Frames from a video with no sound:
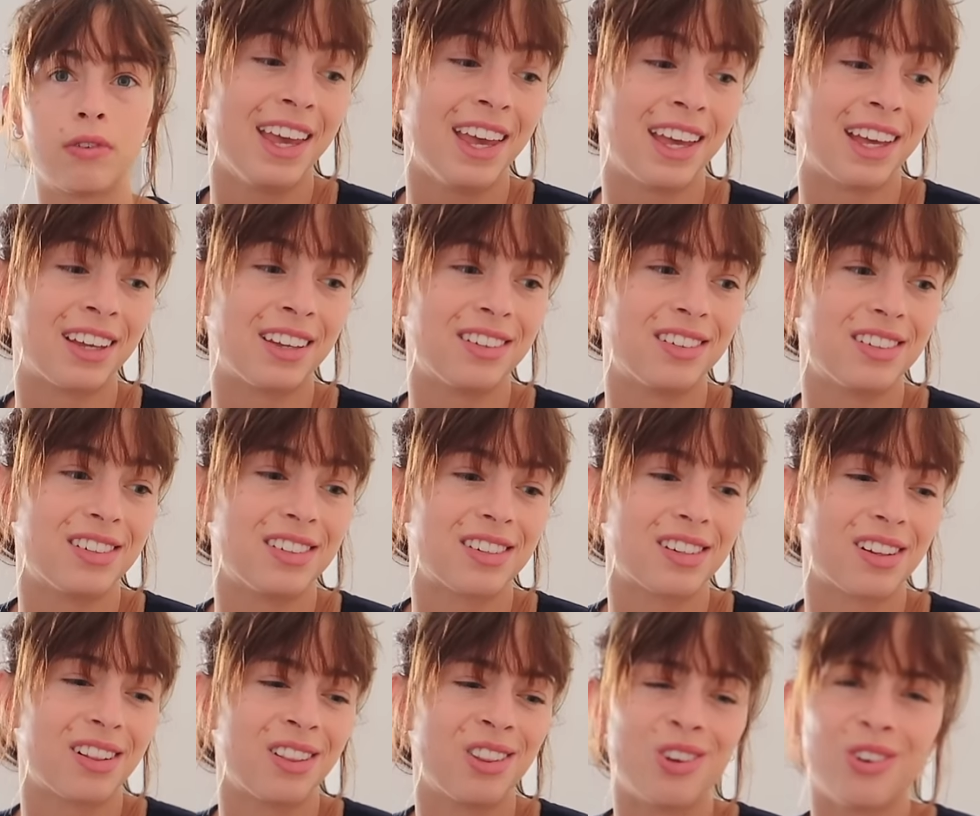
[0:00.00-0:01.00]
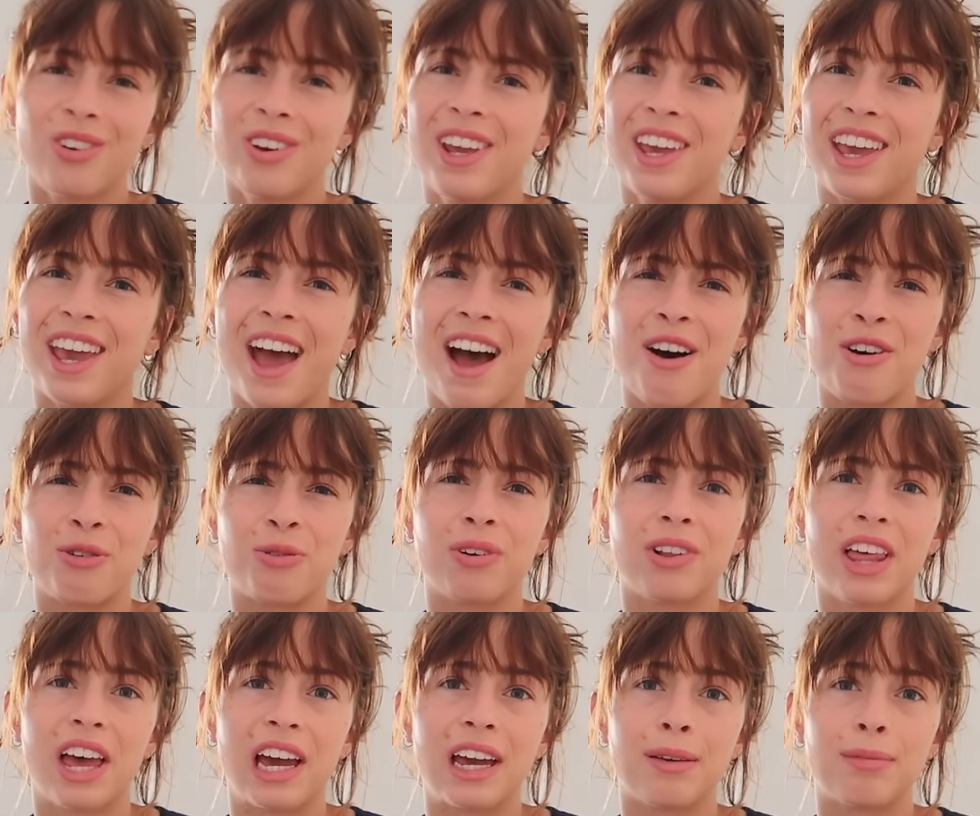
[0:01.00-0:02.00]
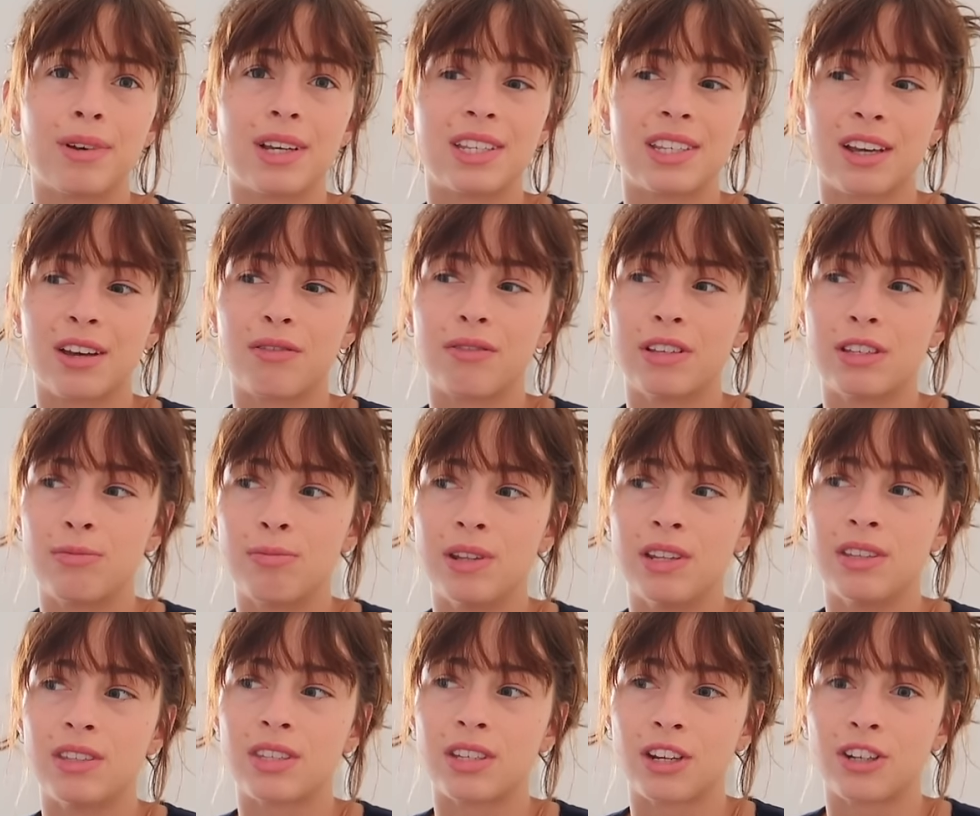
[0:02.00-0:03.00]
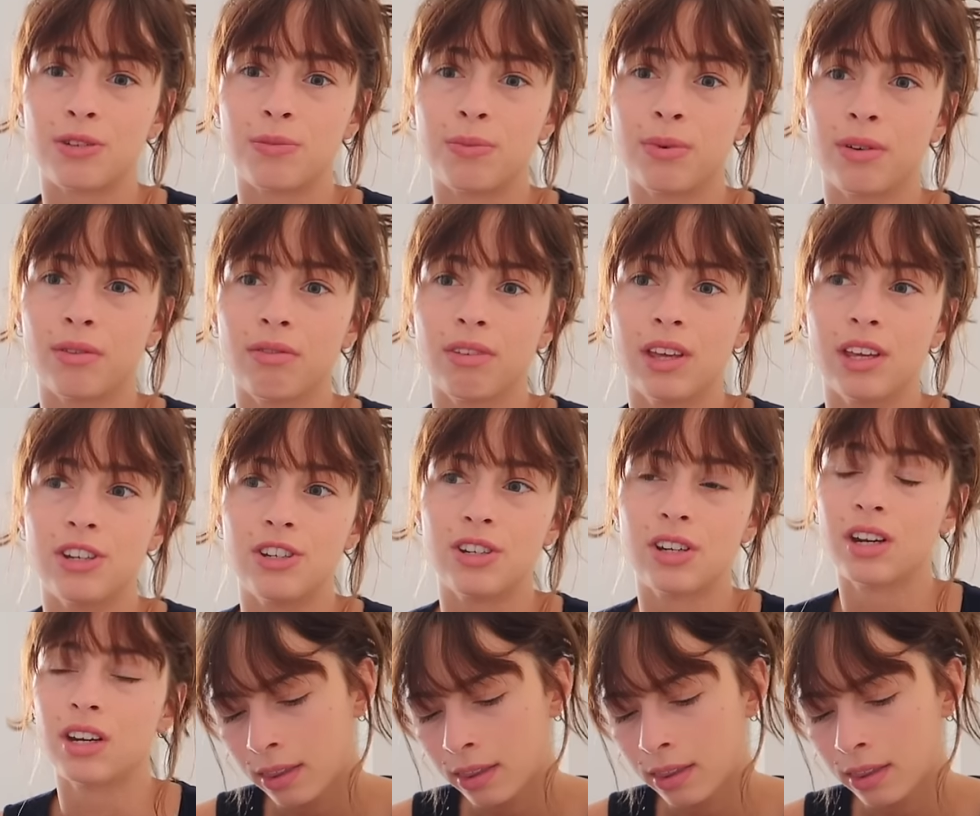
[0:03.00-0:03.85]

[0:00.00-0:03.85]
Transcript: And learning how to rely on myself has been such a privilege.